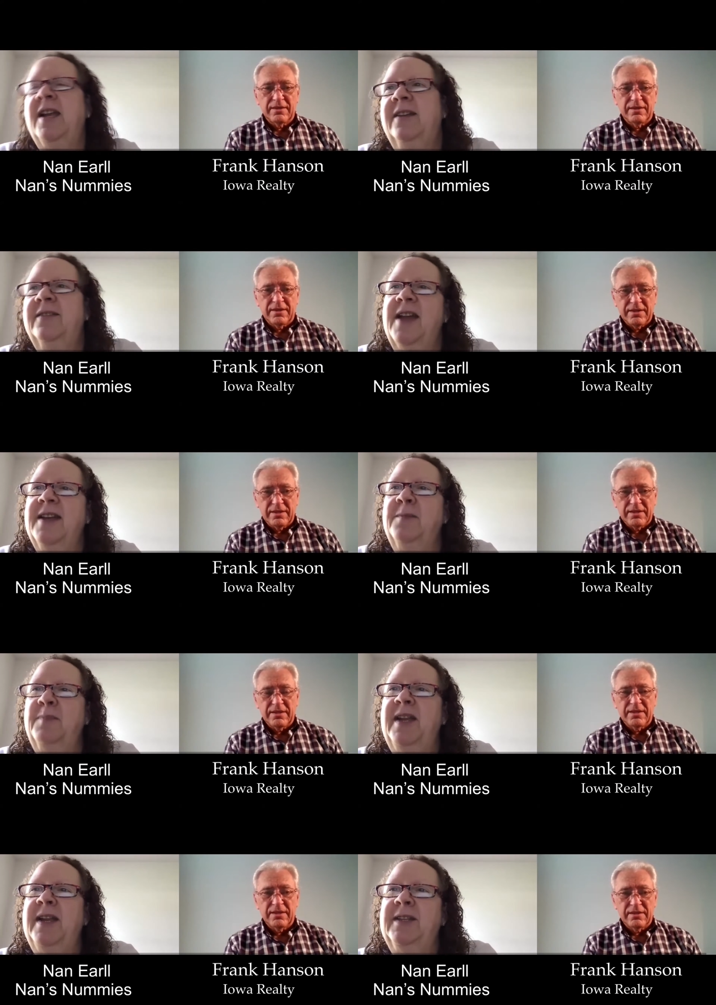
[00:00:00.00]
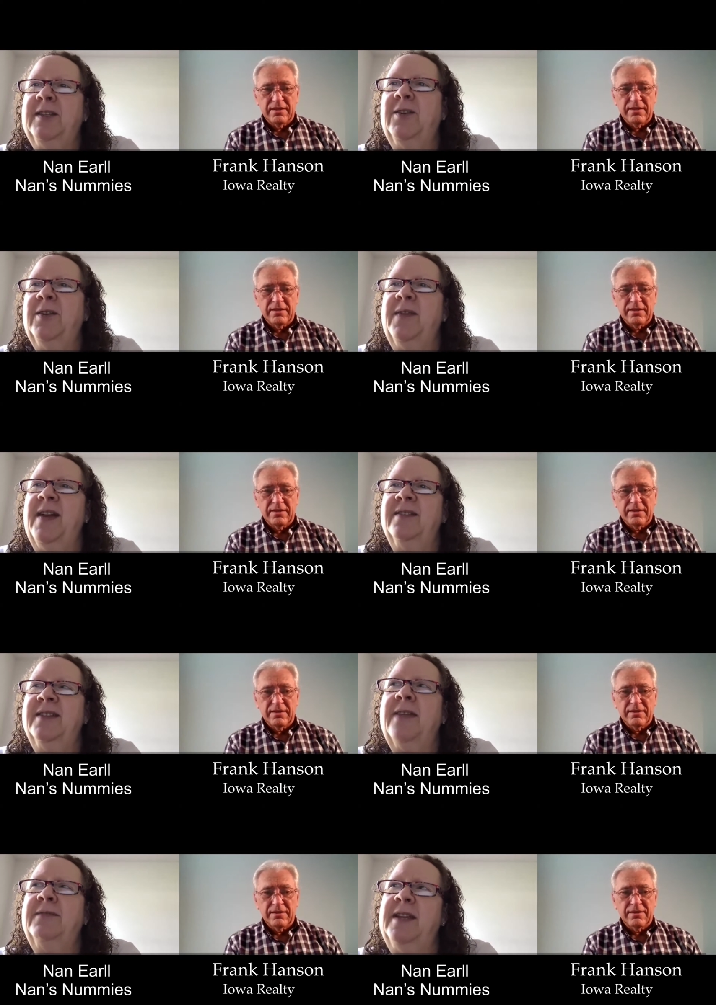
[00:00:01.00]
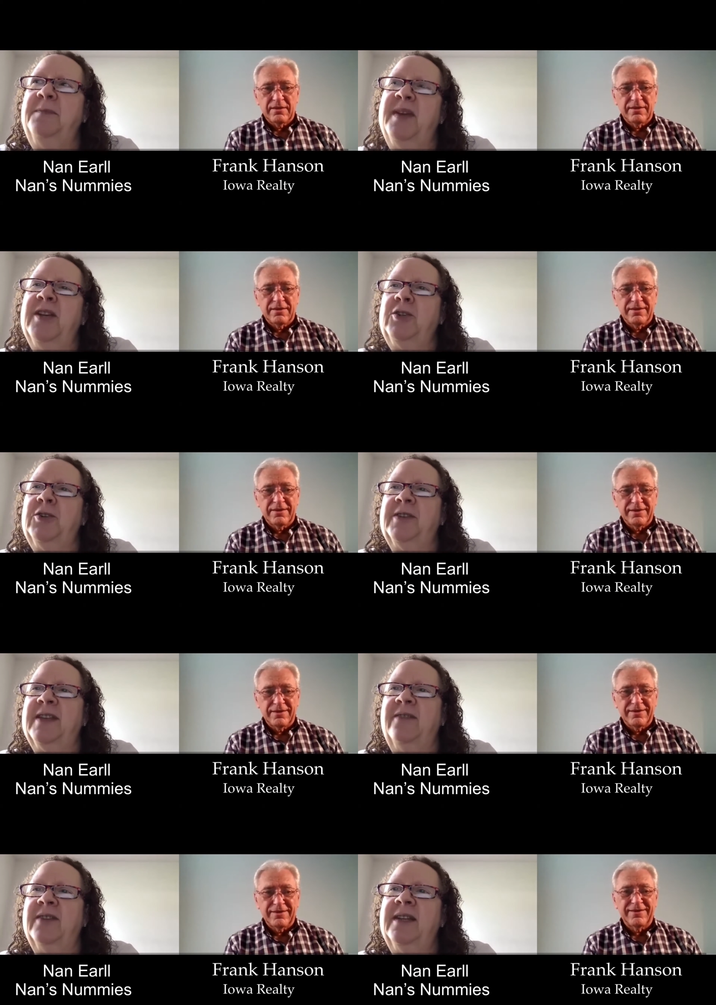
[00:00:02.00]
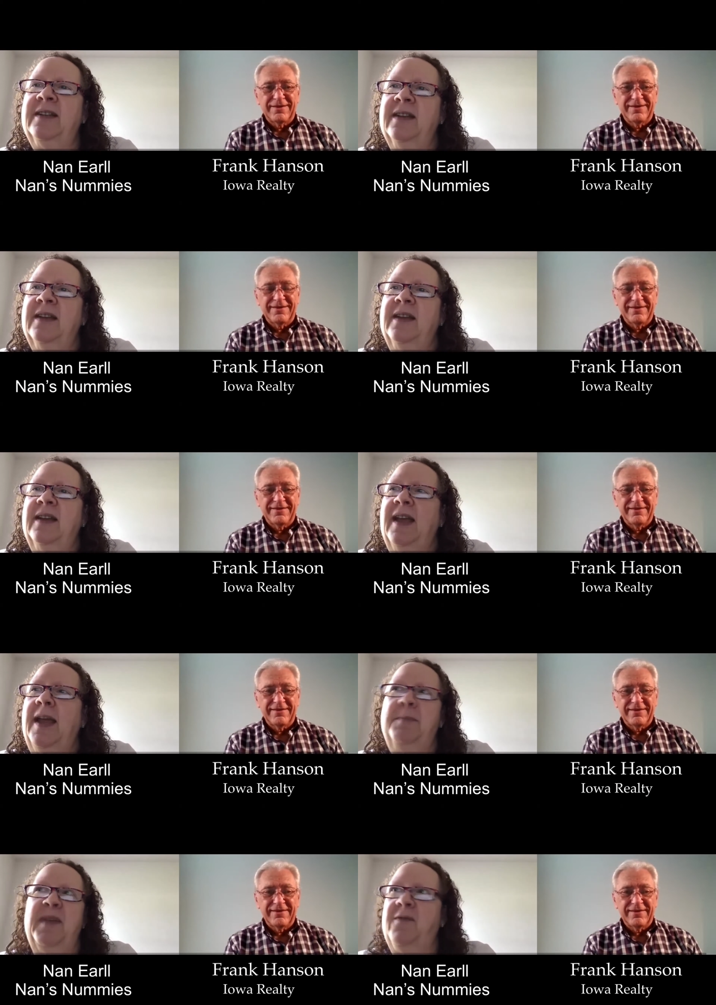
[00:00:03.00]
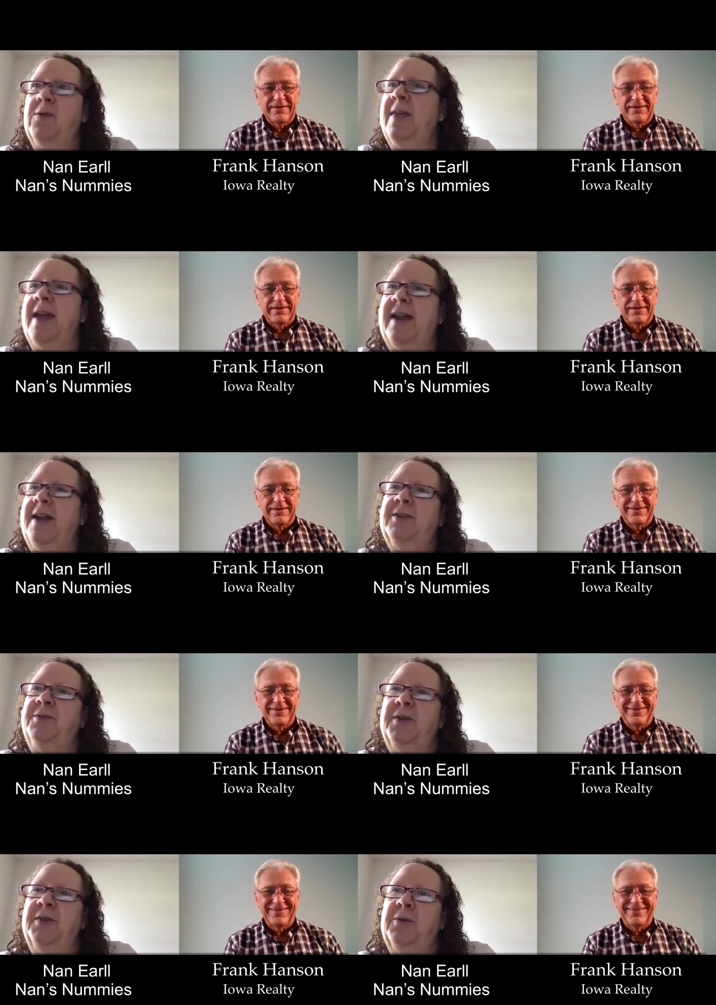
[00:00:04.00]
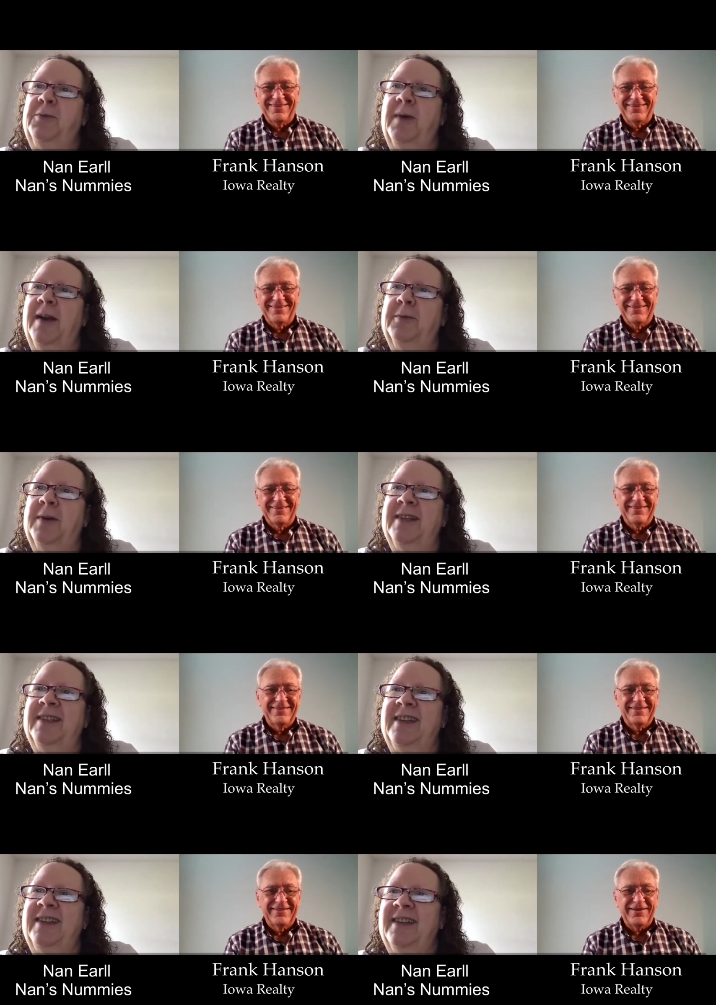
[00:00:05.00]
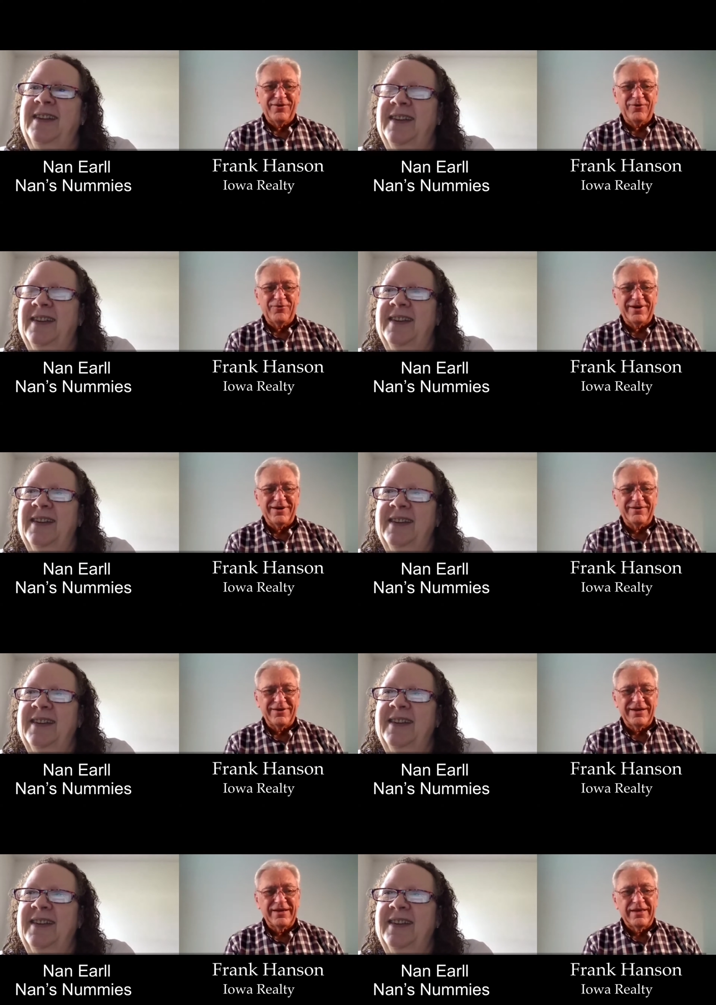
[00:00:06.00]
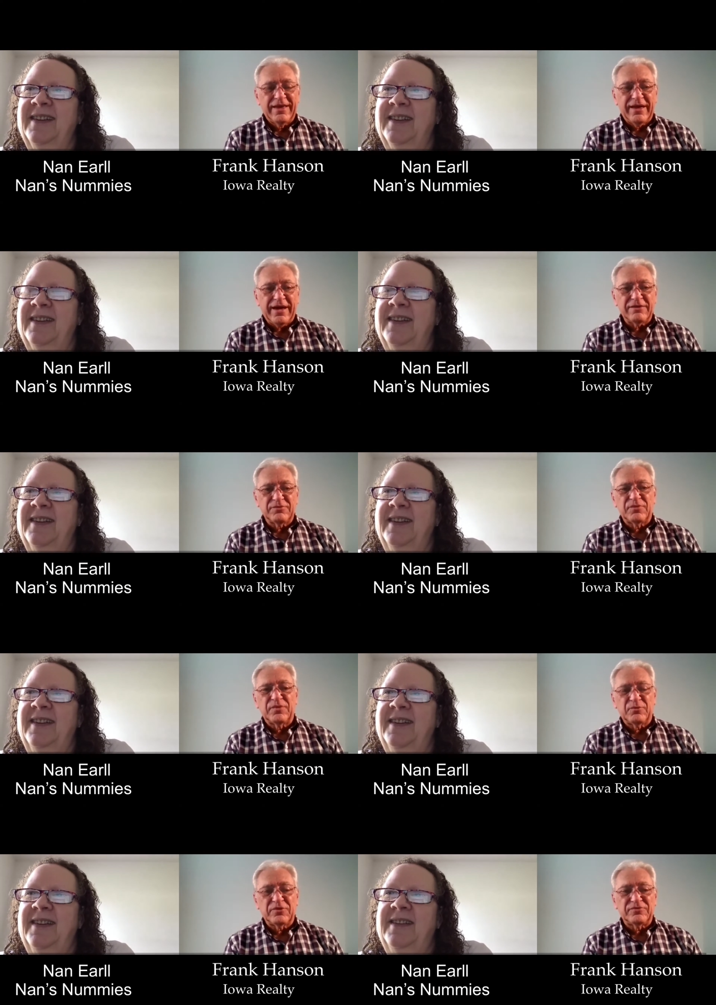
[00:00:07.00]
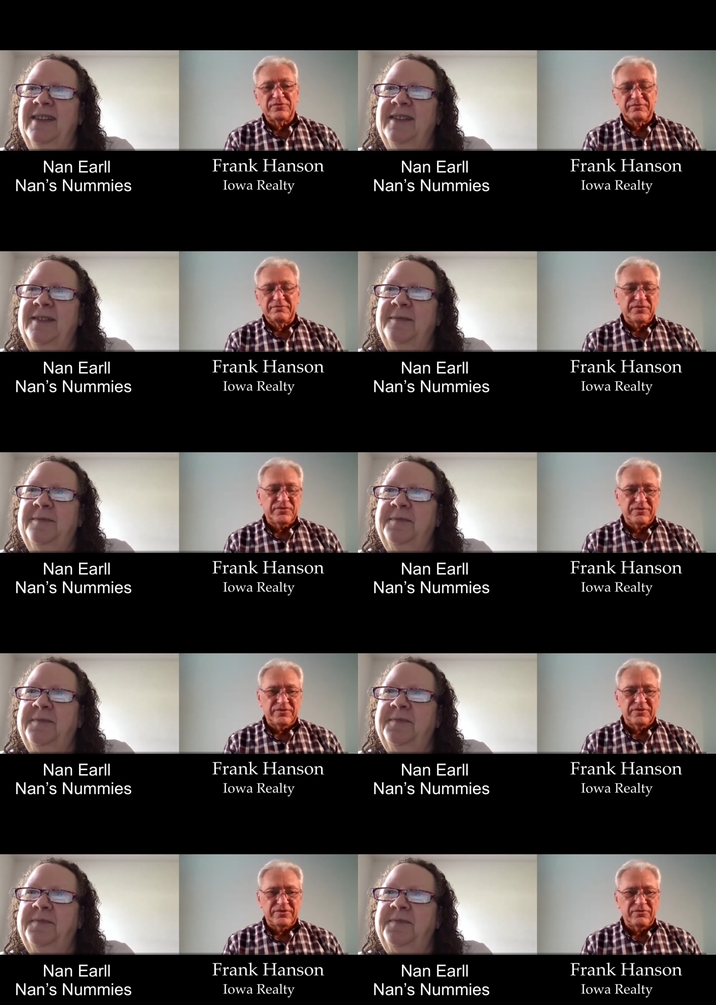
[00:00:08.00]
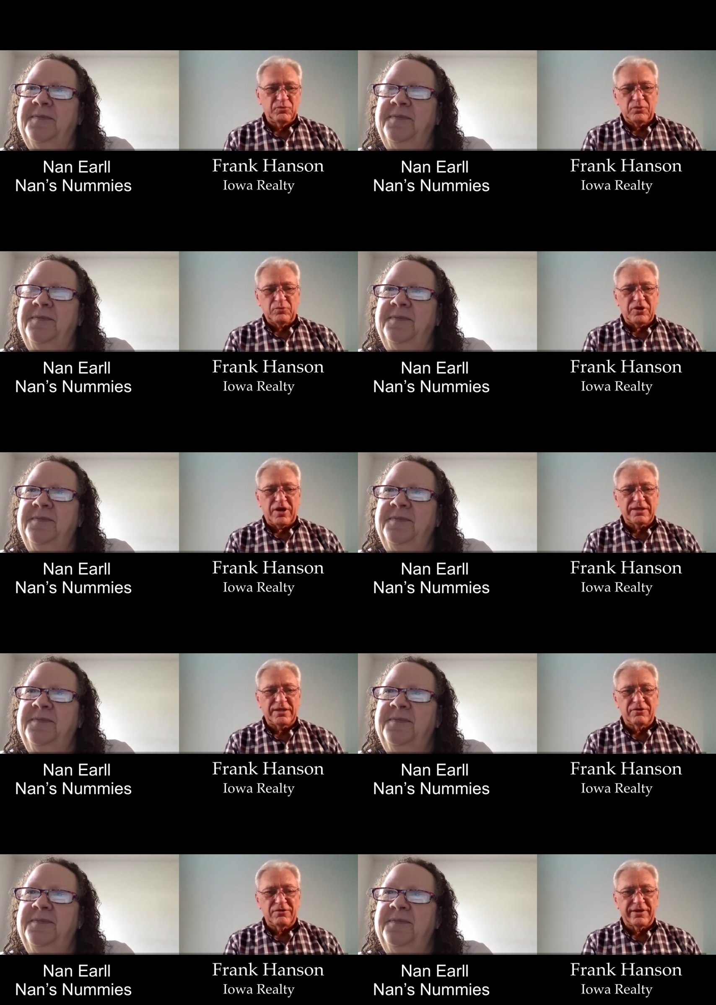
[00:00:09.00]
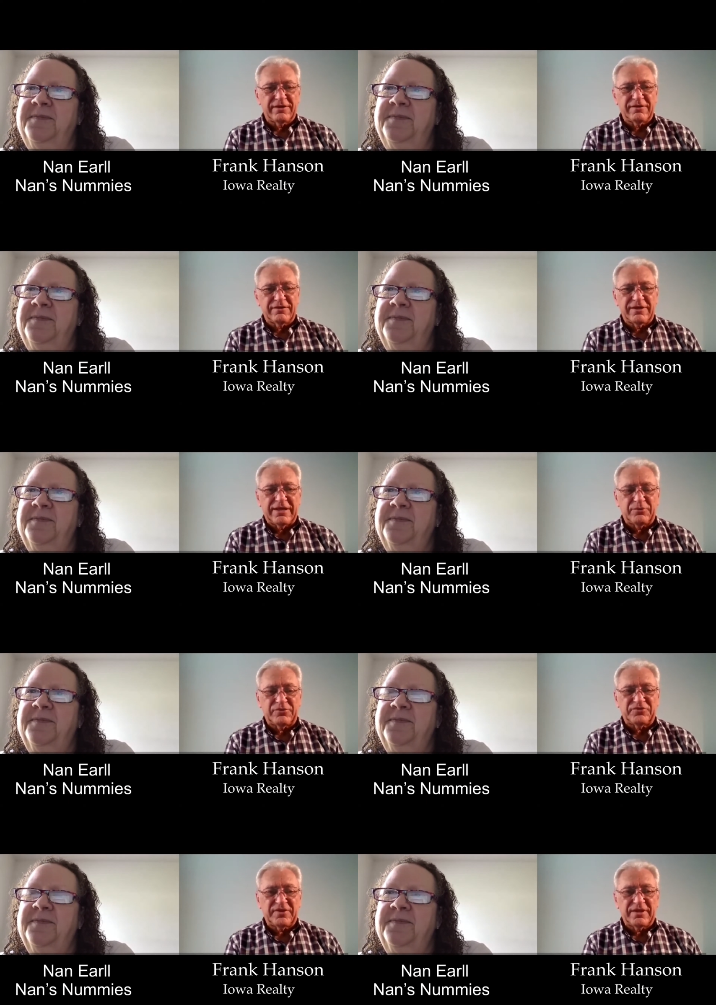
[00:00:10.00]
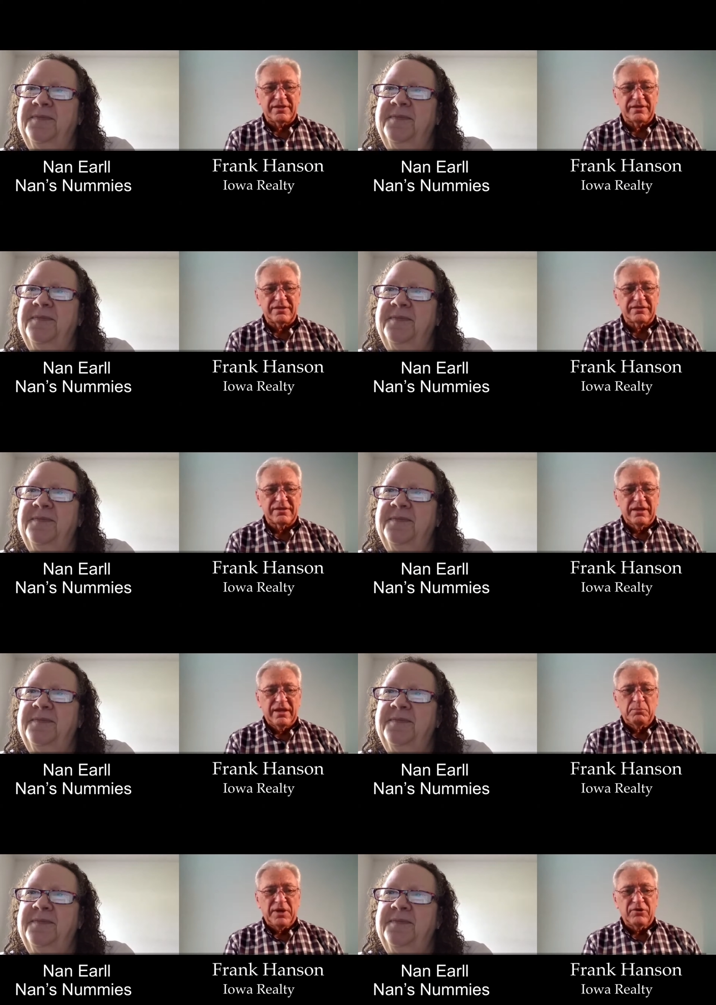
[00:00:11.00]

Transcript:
Speaker 1: like competing soda fountains. I've seen pictures of it, and before that, I don't know what it was.
Speaker 2: Oh wow! I was. We were talking earlier, and I was saying that my